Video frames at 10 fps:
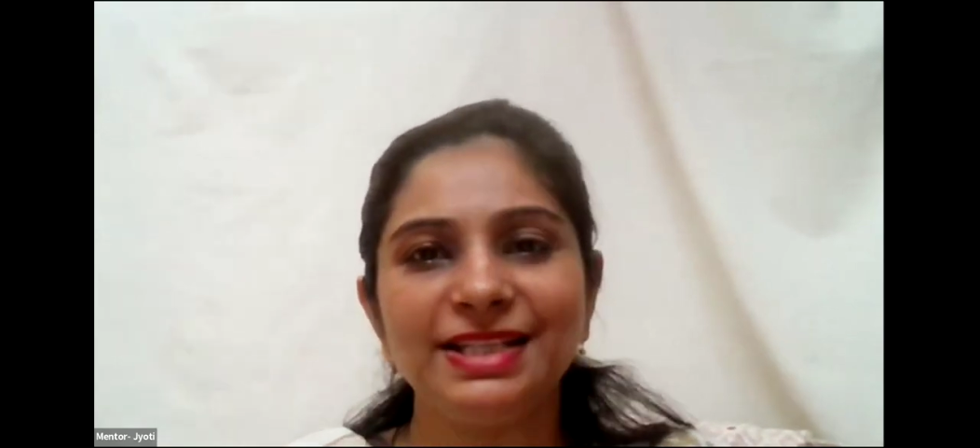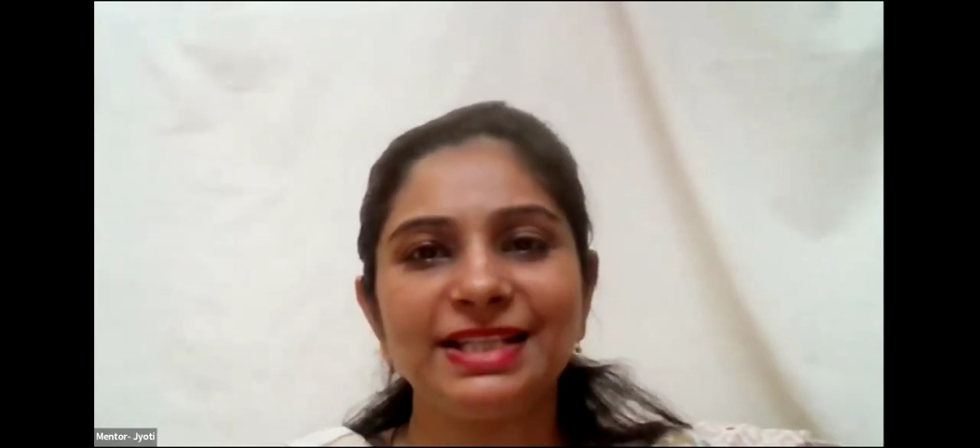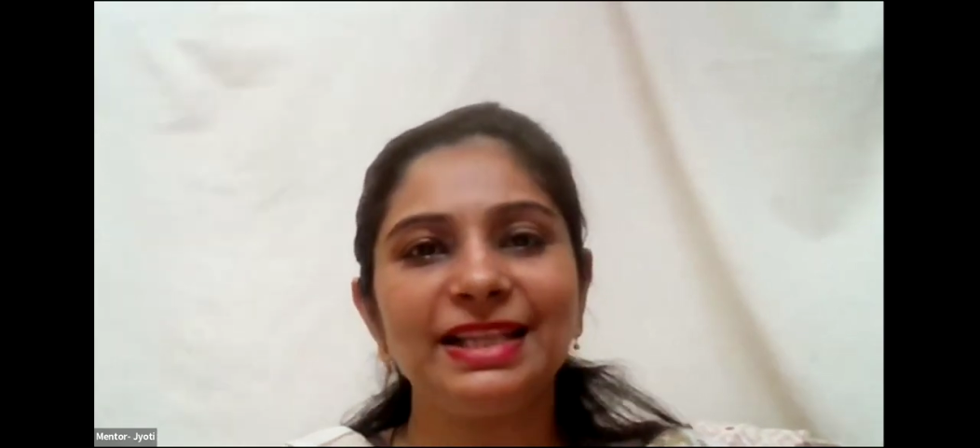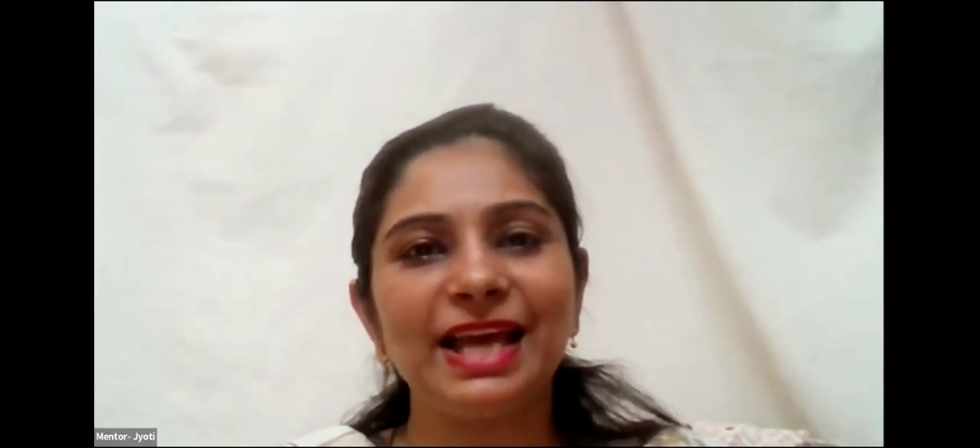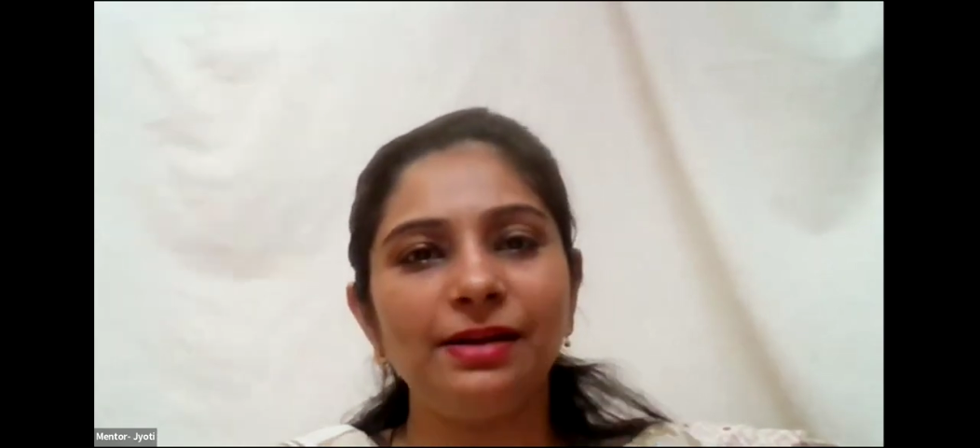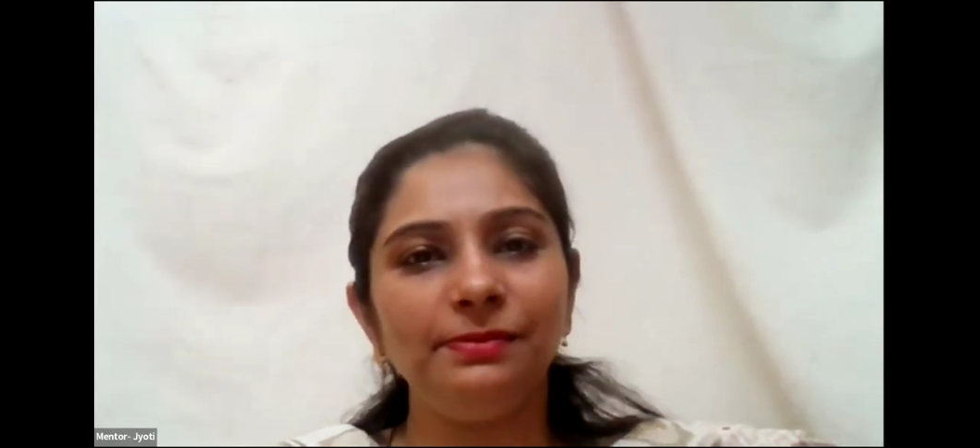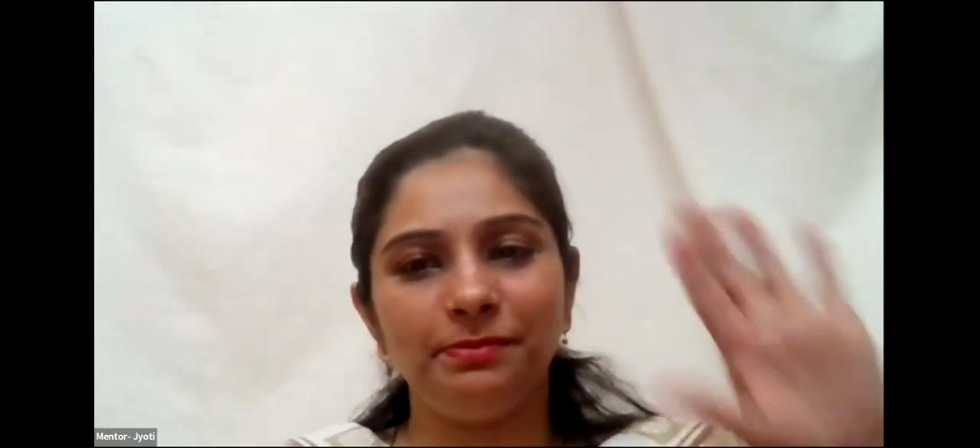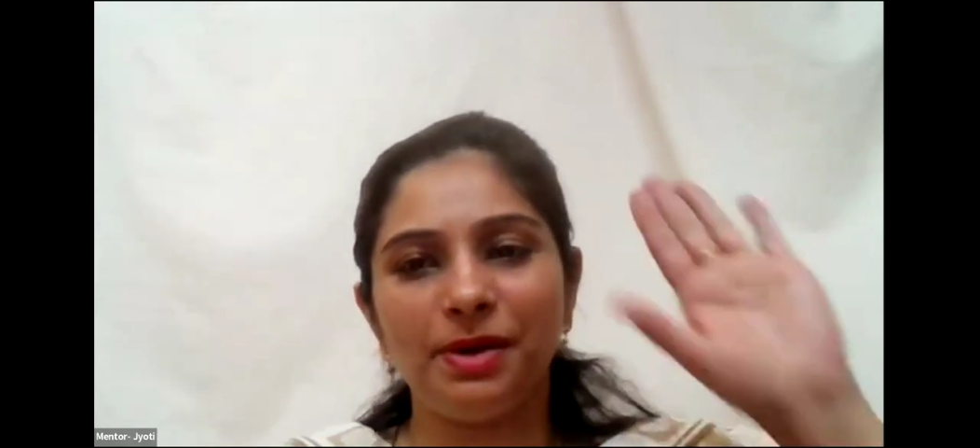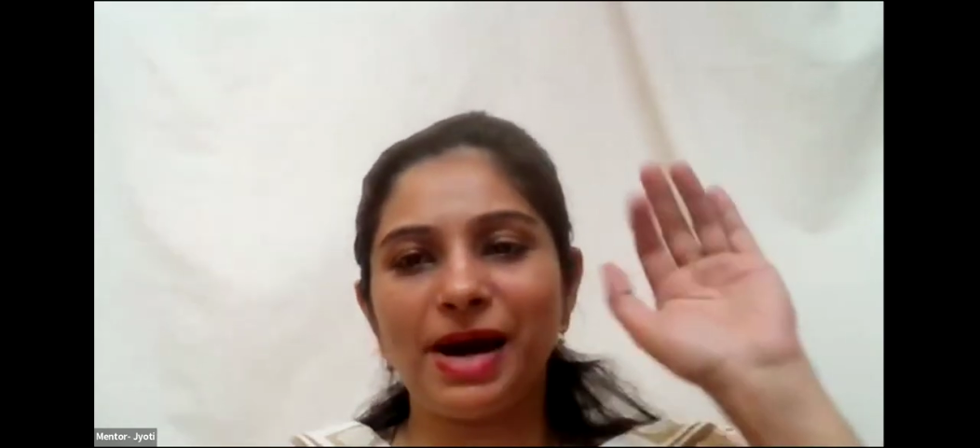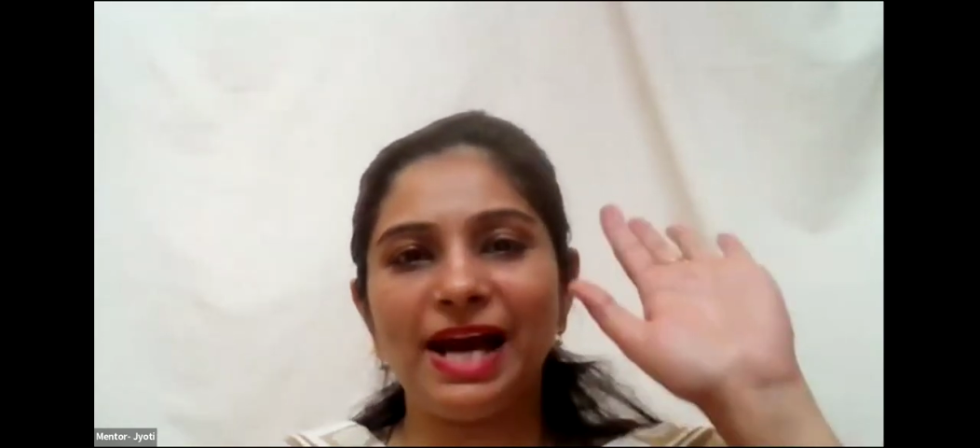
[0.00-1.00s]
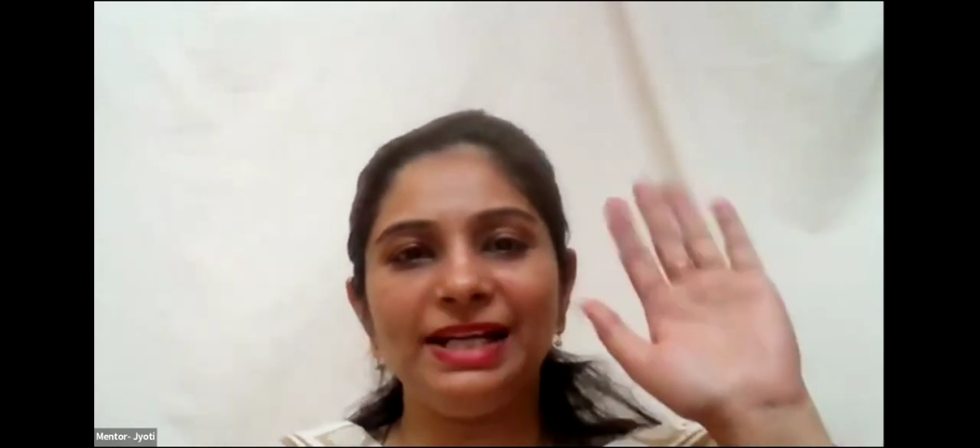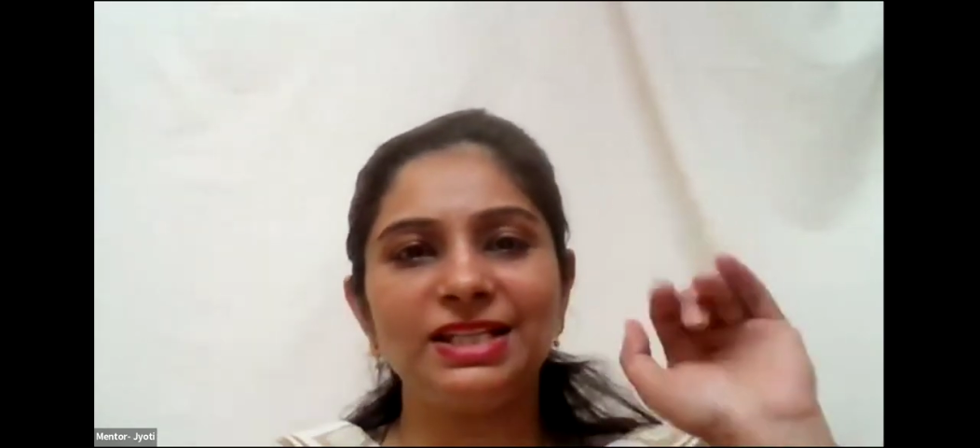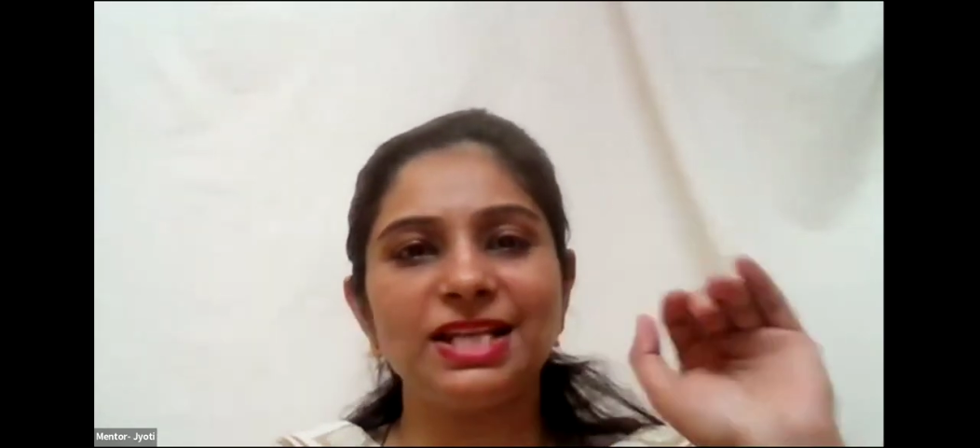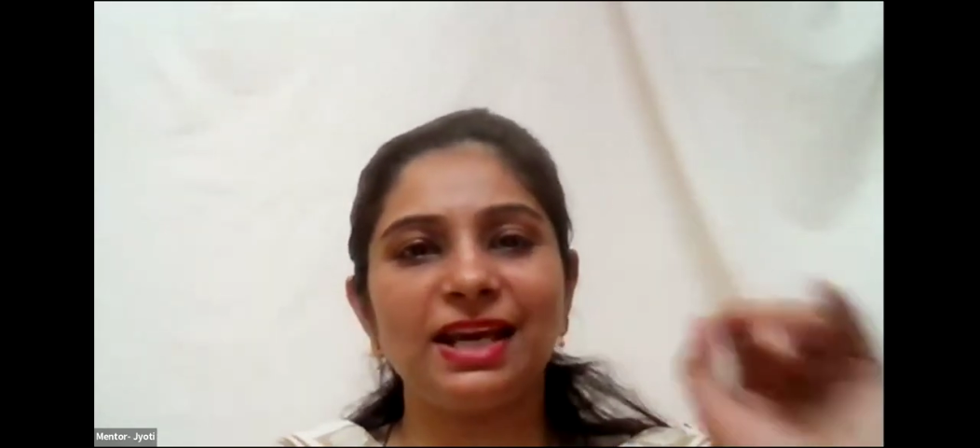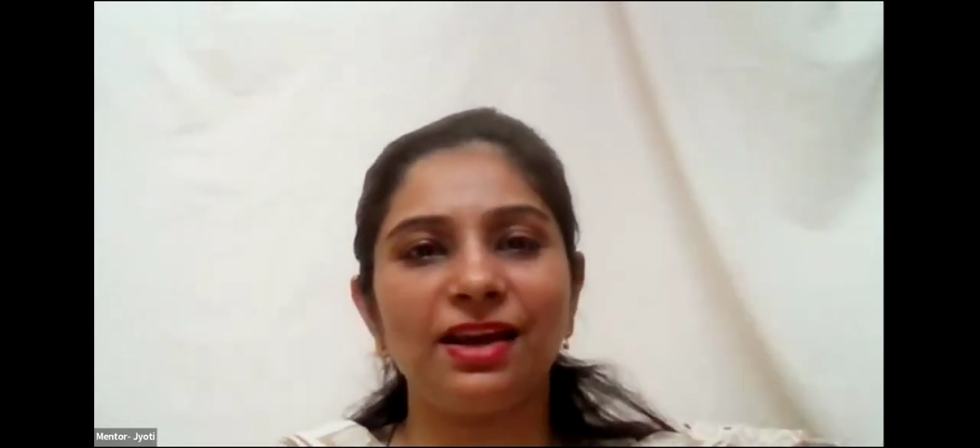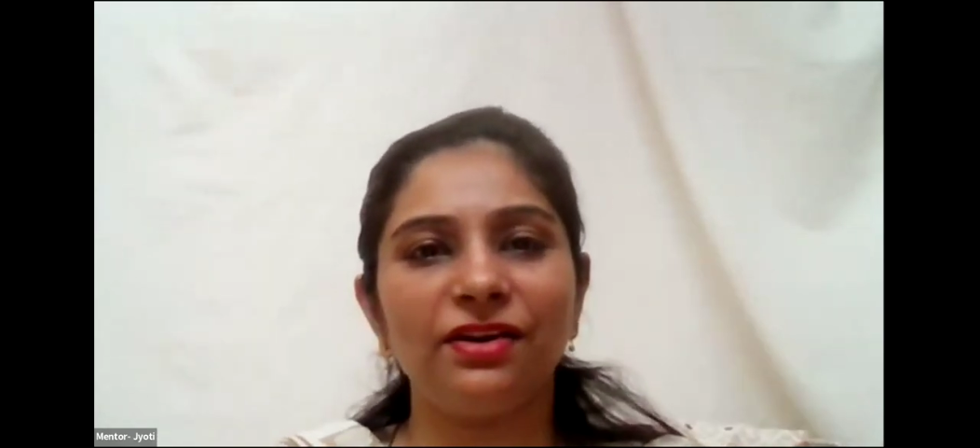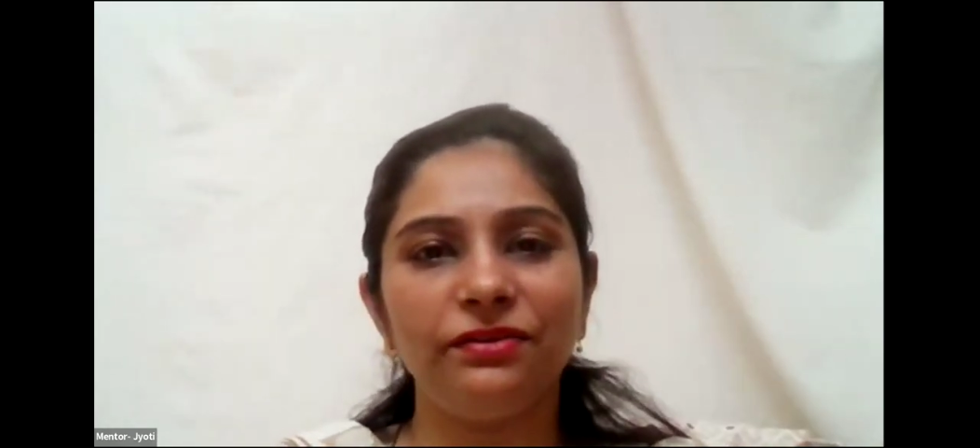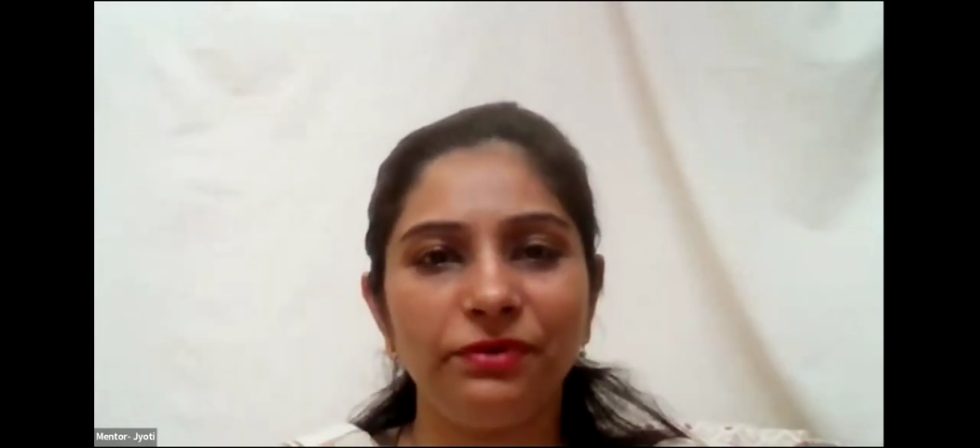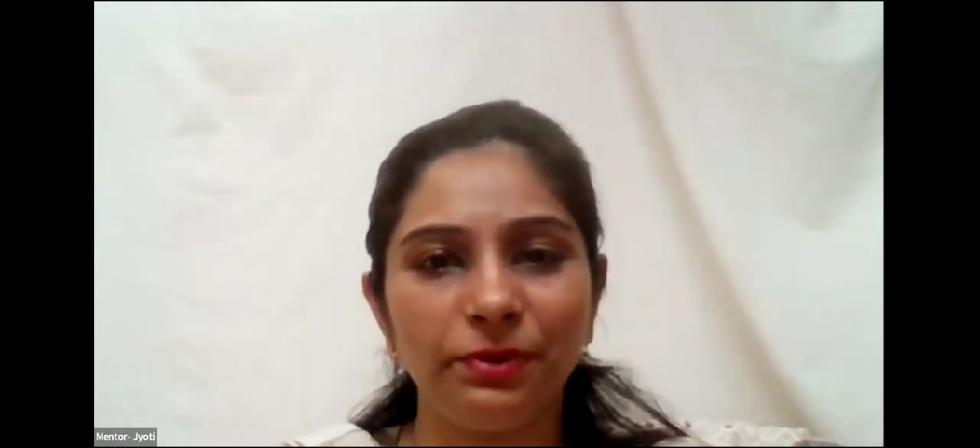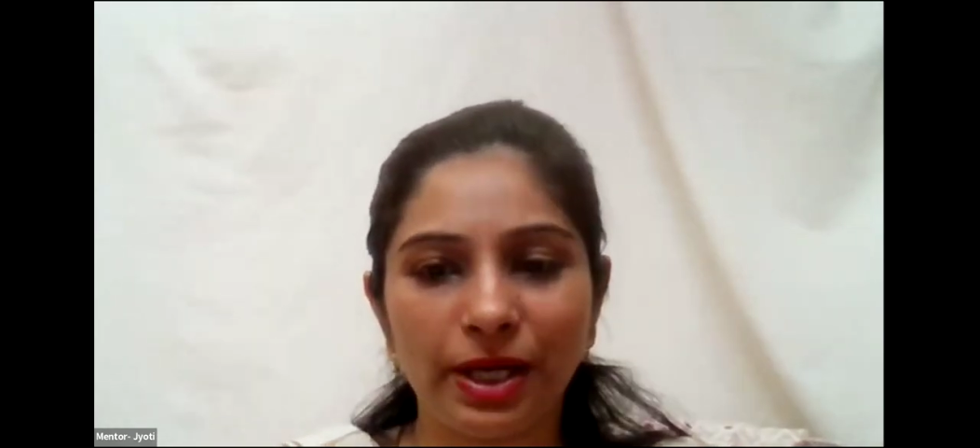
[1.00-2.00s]
Till then, bye-bye. Take care,
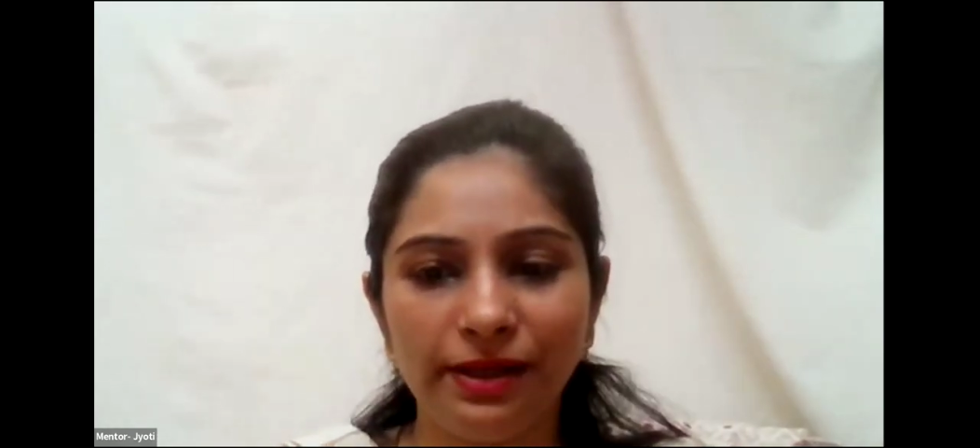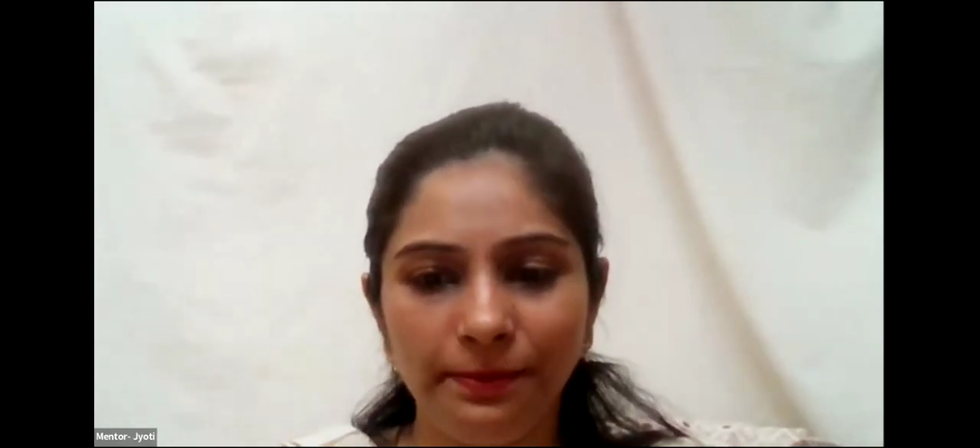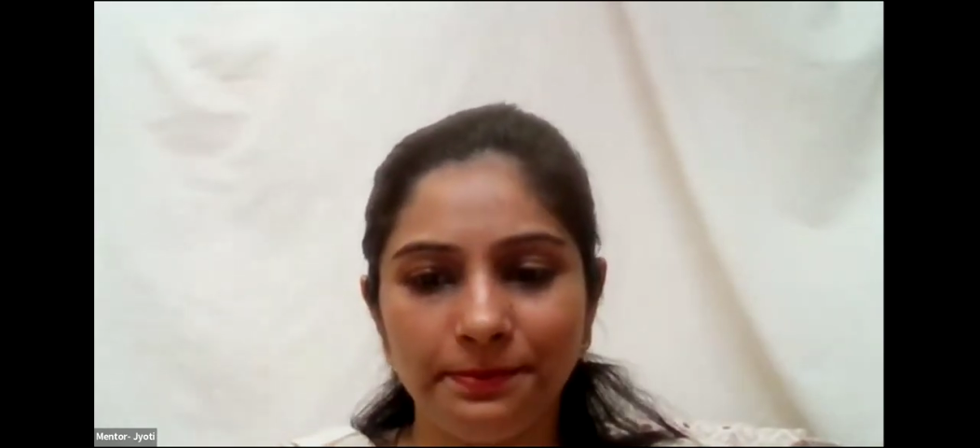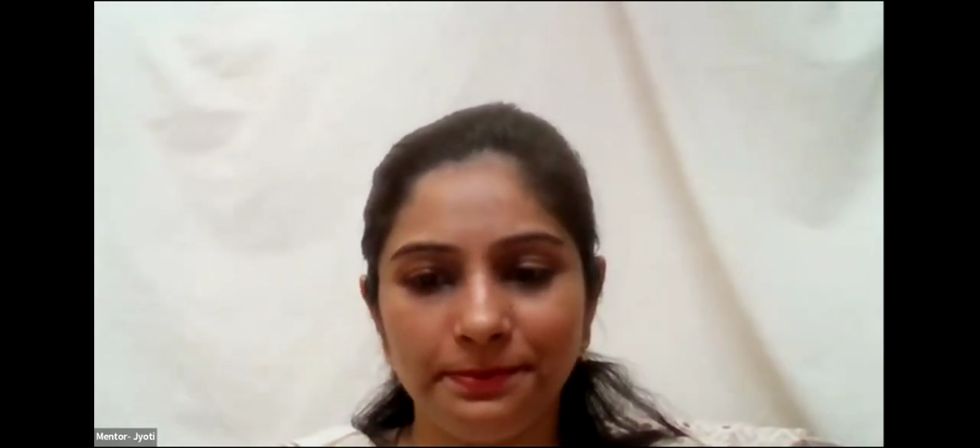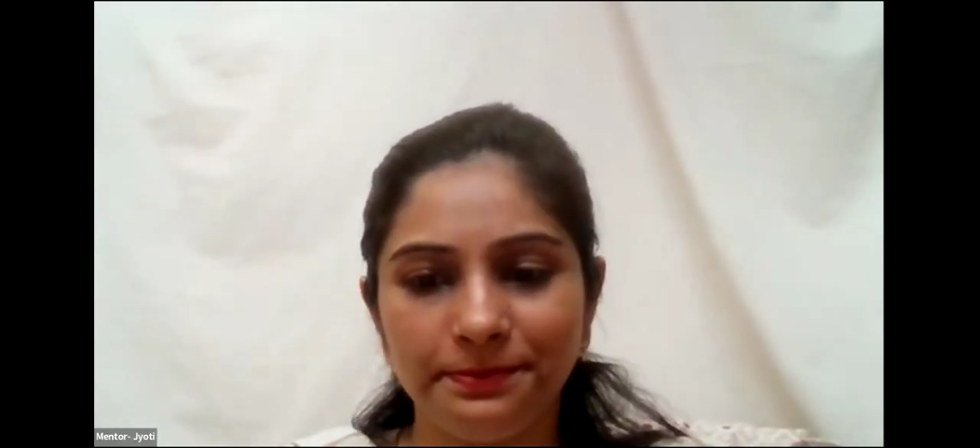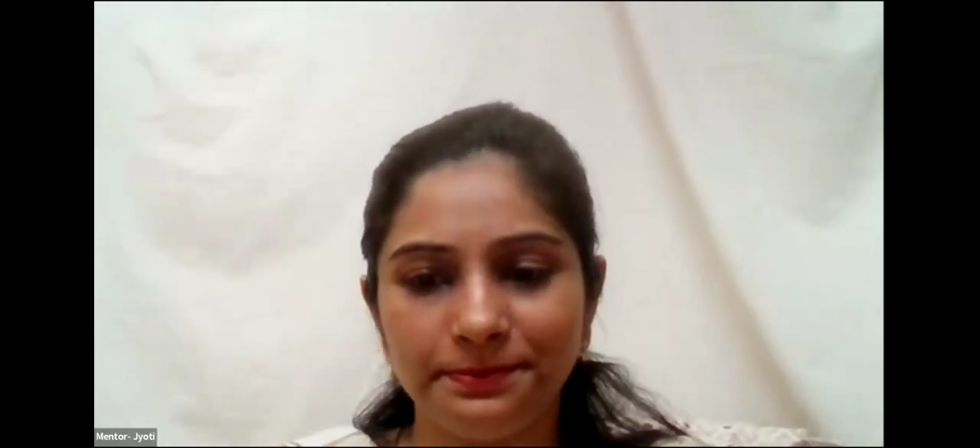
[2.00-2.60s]
everyone.